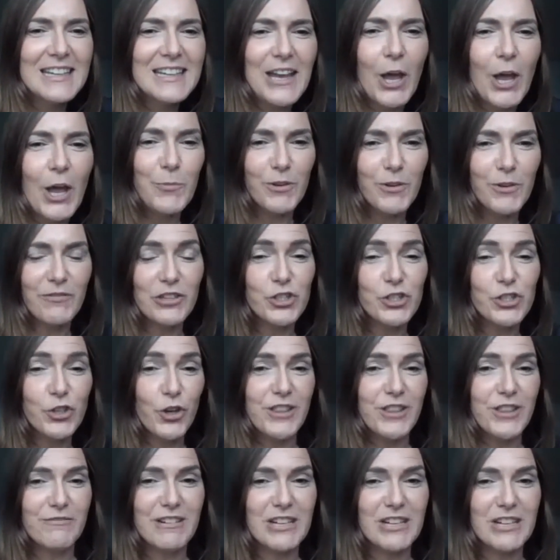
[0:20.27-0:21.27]
Hope you've
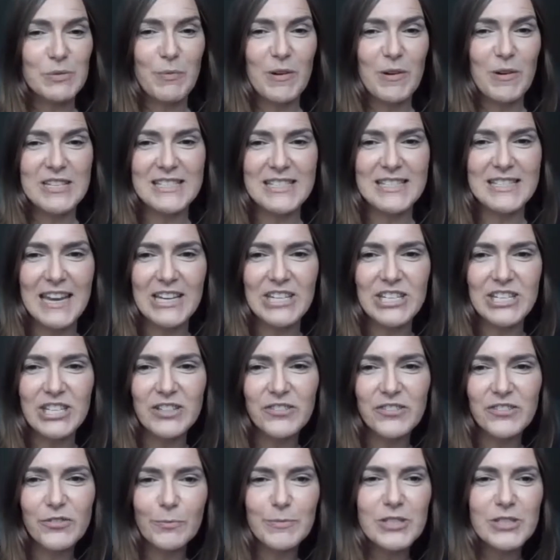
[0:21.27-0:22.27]
enjoyed the rich
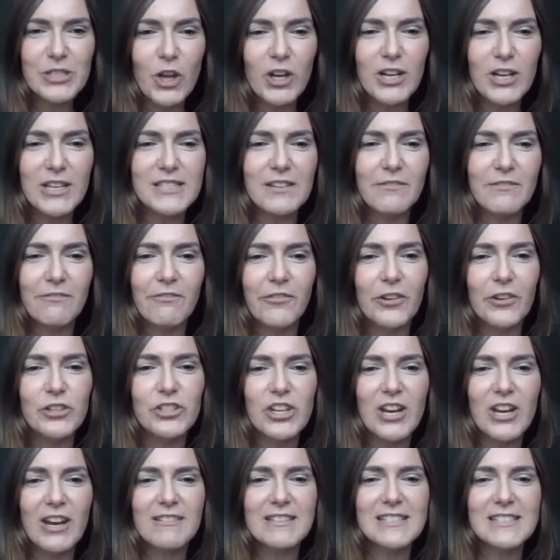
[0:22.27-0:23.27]
presentations from scholars and food
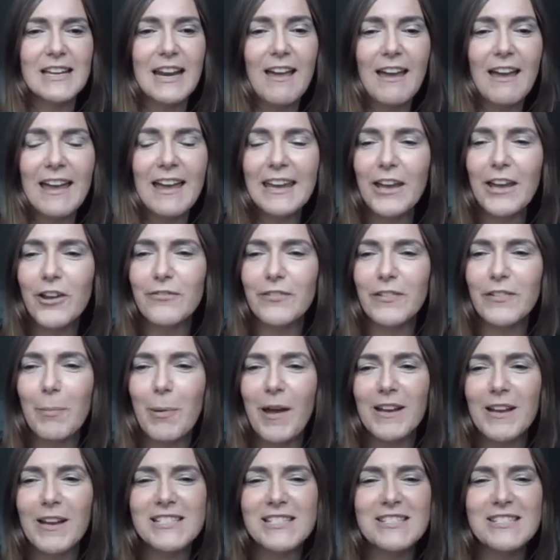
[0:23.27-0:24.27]
sharers alike over the
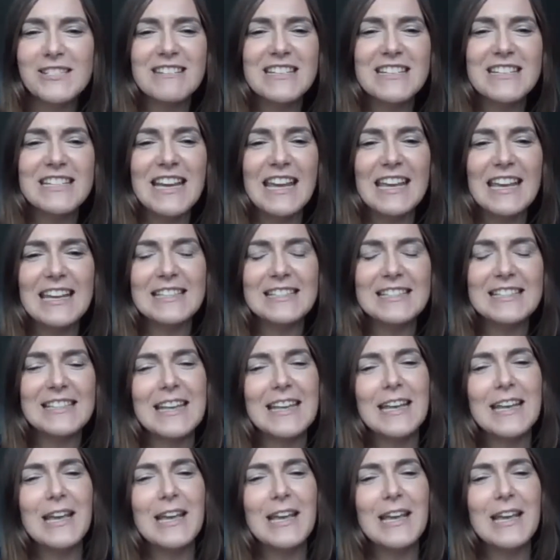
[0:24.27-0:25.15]
past 3 days.